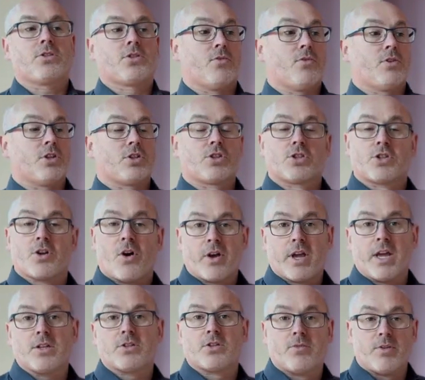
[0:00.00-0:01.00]
so the
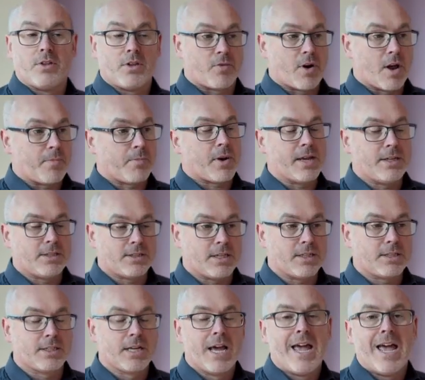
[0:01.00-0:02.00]
sockets are in the right
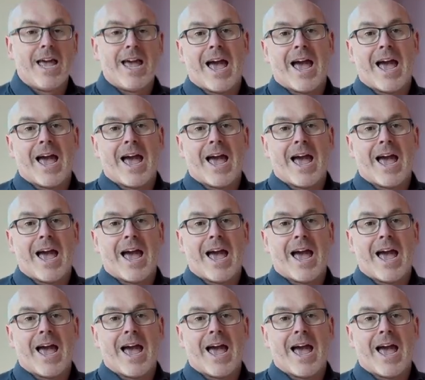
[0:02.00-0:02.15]
places.